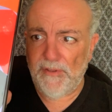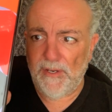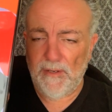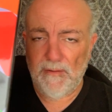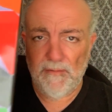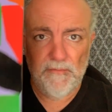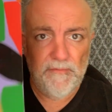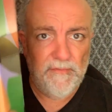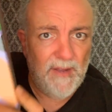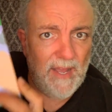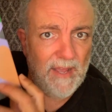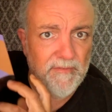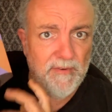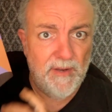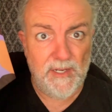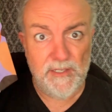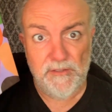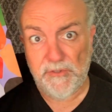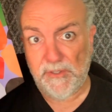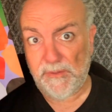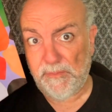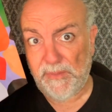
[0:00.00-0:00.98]
it,
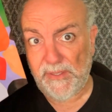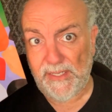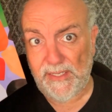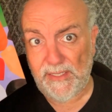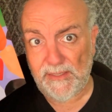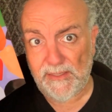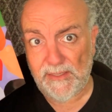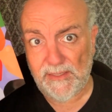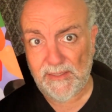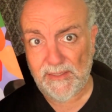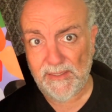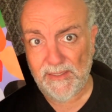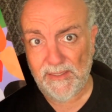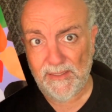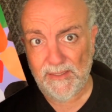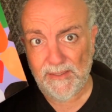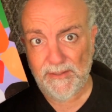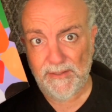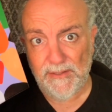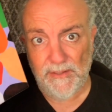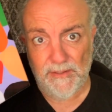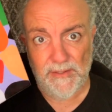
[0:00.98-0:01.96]
500 piece.
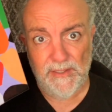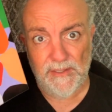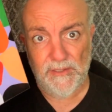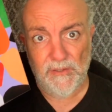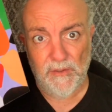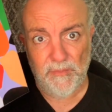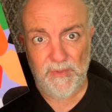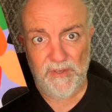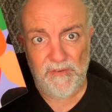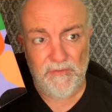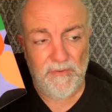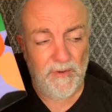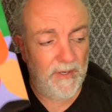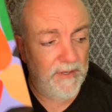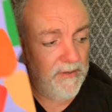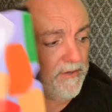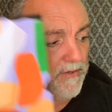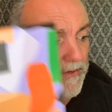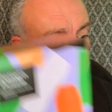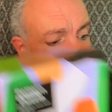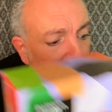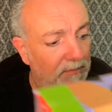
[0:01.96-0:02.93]
Uh, so this will be fun
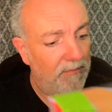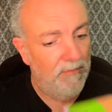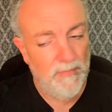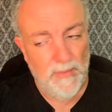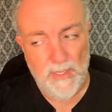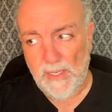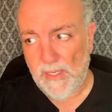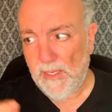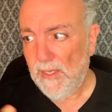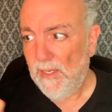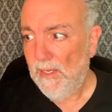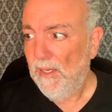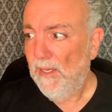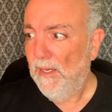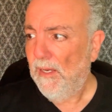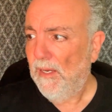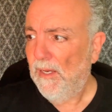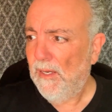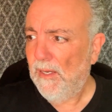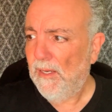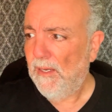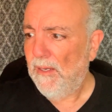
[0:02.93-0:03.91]
to do.
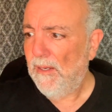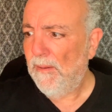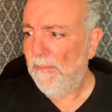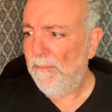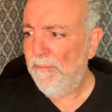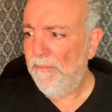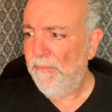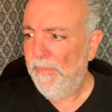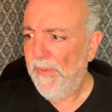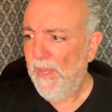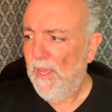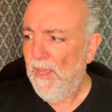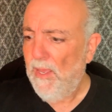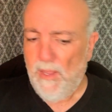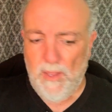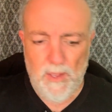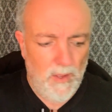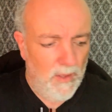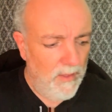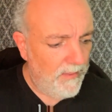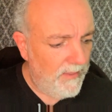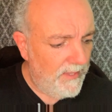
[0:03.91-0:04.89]
Um,
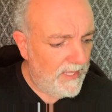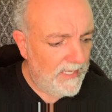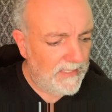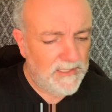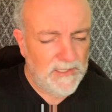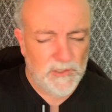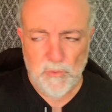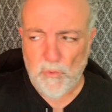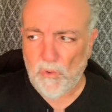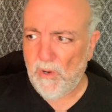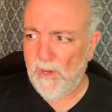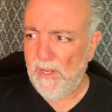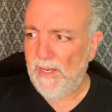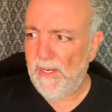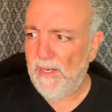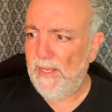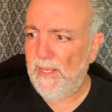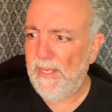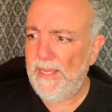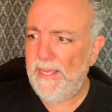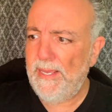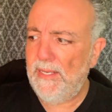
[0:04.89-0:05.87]
this one
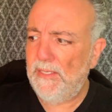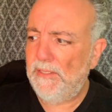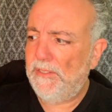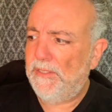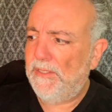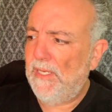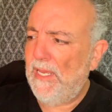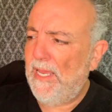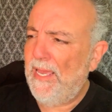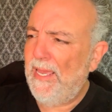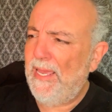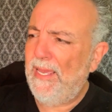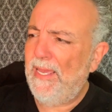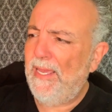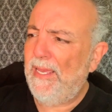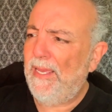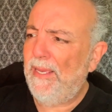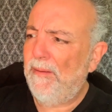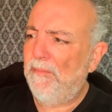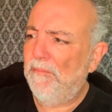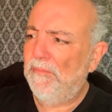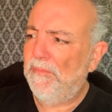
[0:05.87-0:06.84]
is
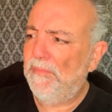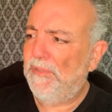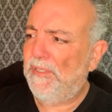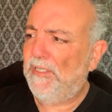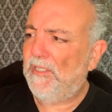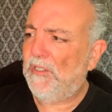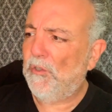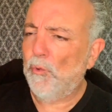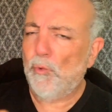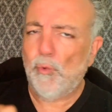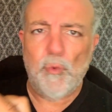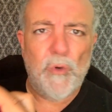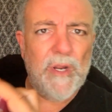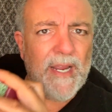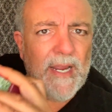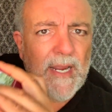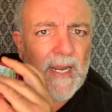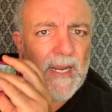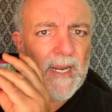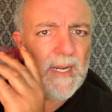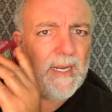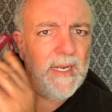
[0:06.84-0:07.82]
a
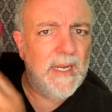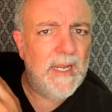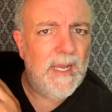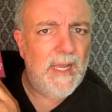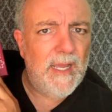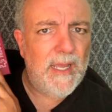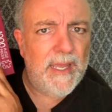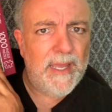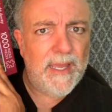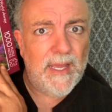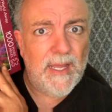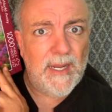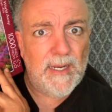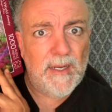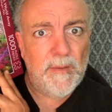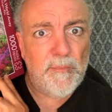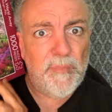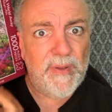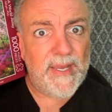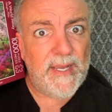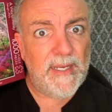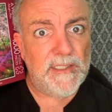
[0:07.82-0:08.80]
serene
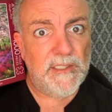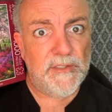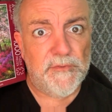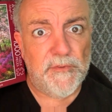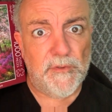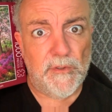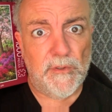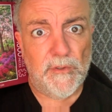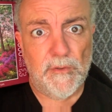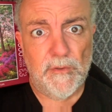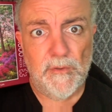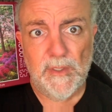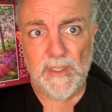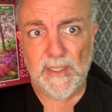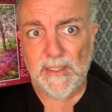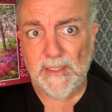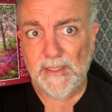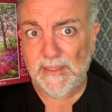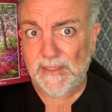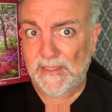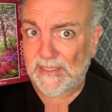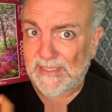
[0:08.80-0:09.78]
and peaceful
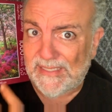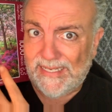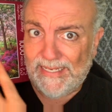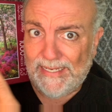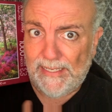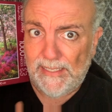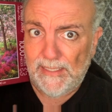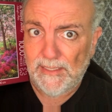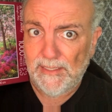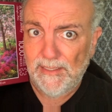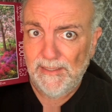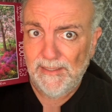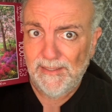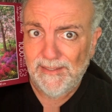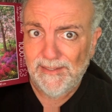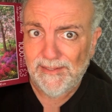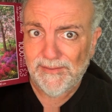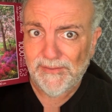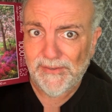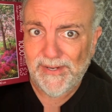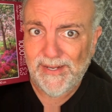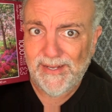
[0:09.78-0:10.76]
uh, scene,
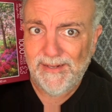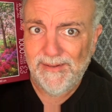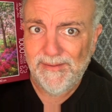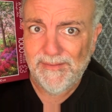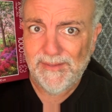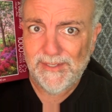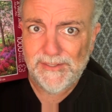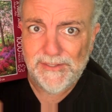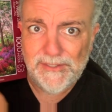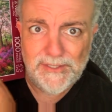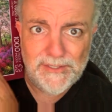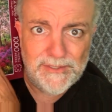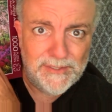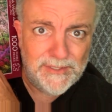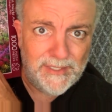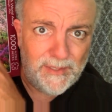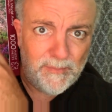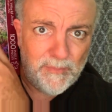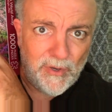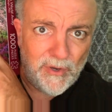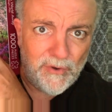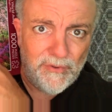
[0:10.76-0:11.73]
right? This
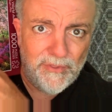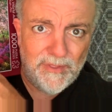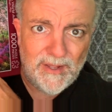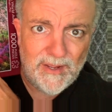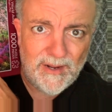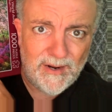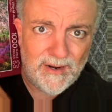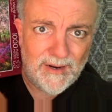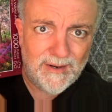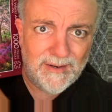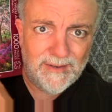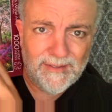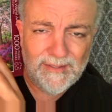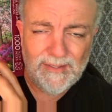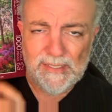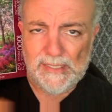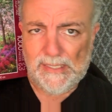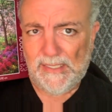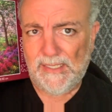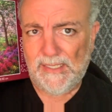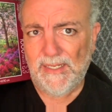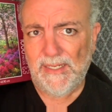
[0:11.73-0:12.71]
gazebo there, and
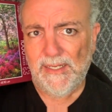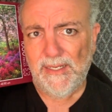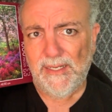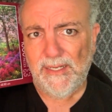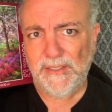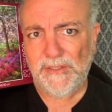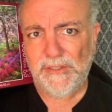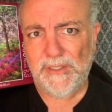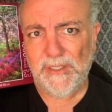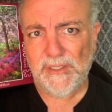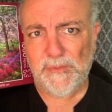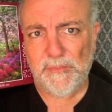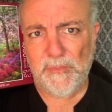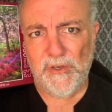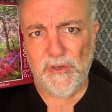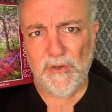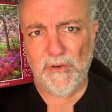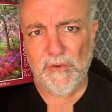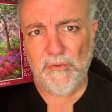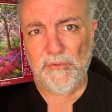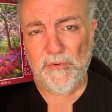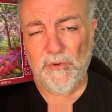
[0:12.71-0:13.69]
it's just
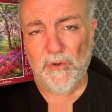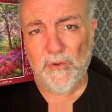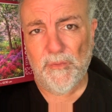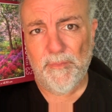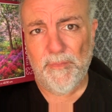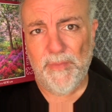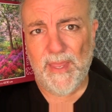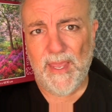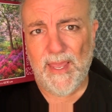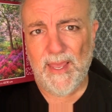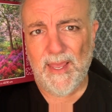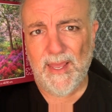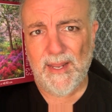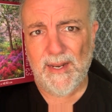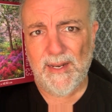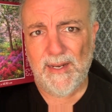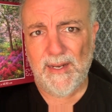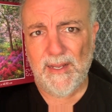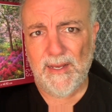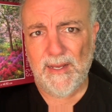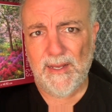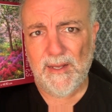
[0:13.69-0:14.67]
beautiful.
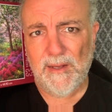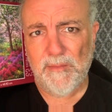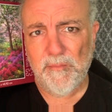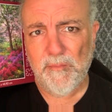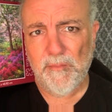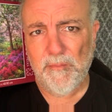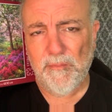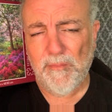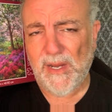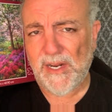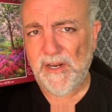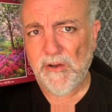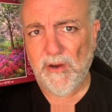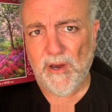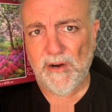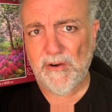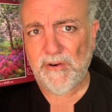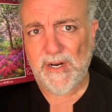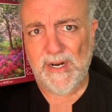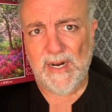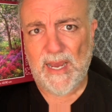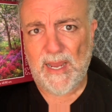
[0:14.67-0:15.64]
And uh, my
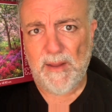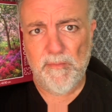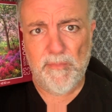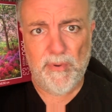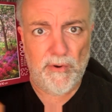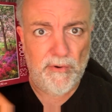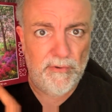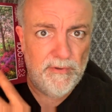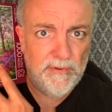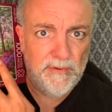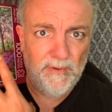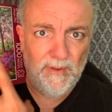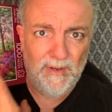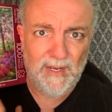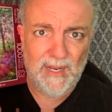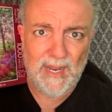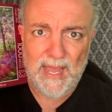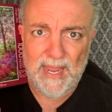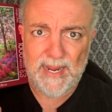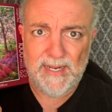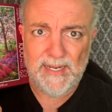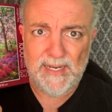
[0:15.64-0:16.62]
daughter and I both
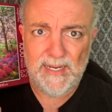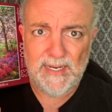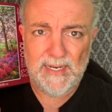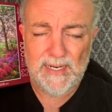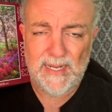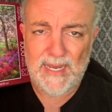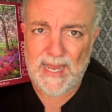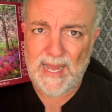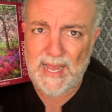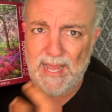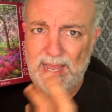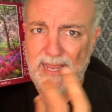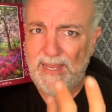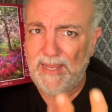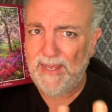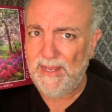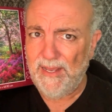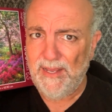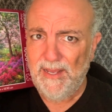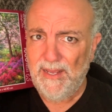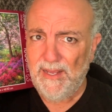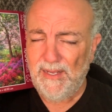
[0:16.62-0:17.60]
liked it. I,
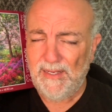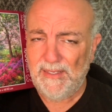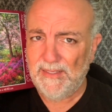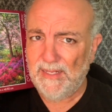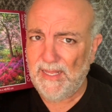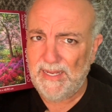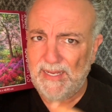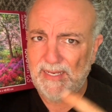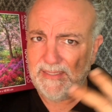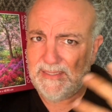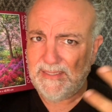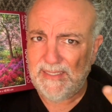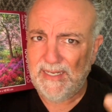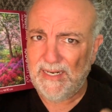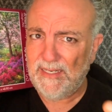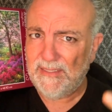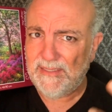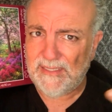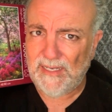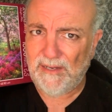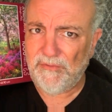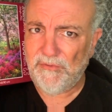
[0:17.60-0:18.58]
like I said,
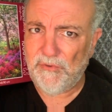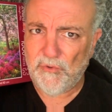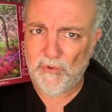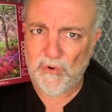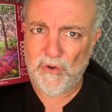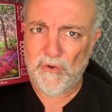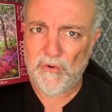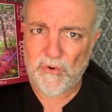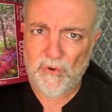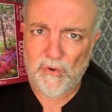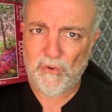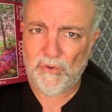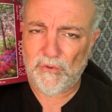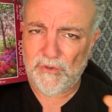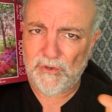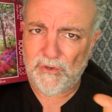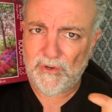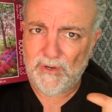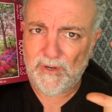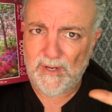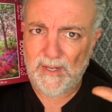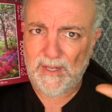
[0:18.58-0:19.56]
as I've grown
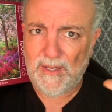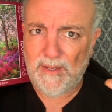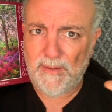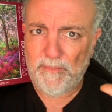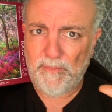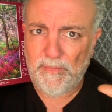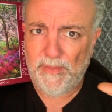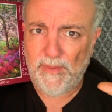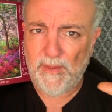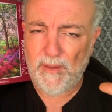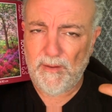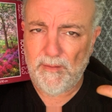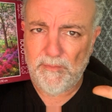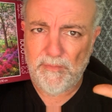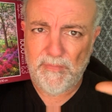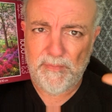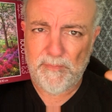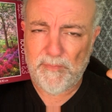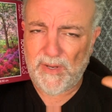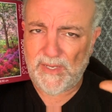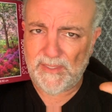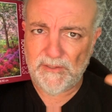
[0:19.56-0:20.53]
older, um,
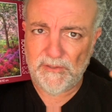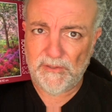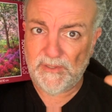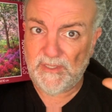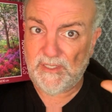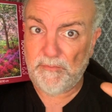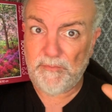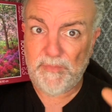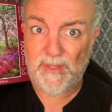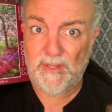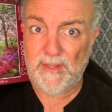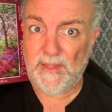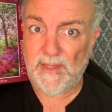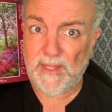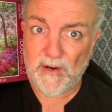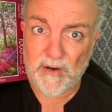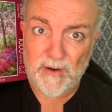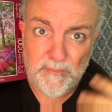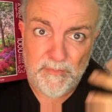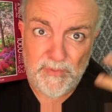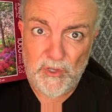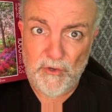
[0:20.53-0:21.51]
puzzles have been
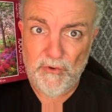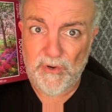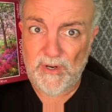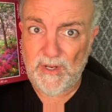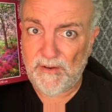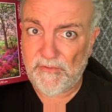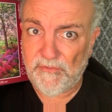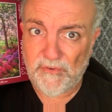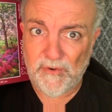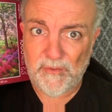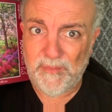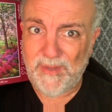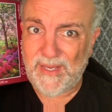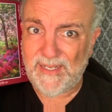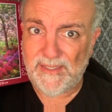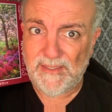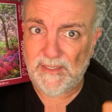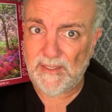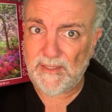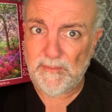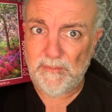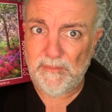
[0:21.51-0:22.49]
therapeutic for me.
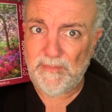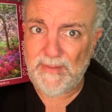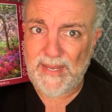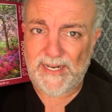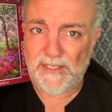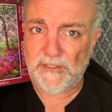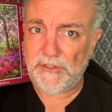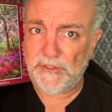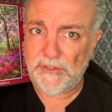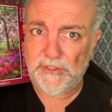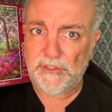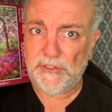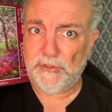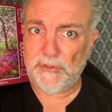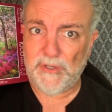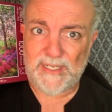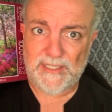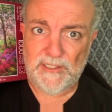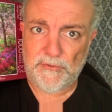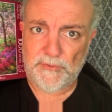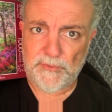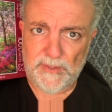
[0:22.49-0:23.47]
It's a major
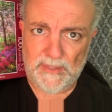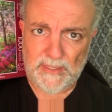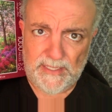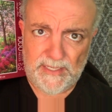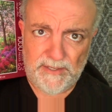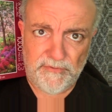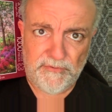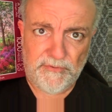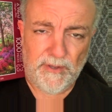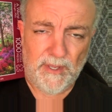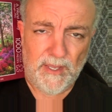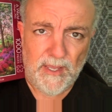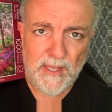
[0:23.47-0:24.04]
stress relief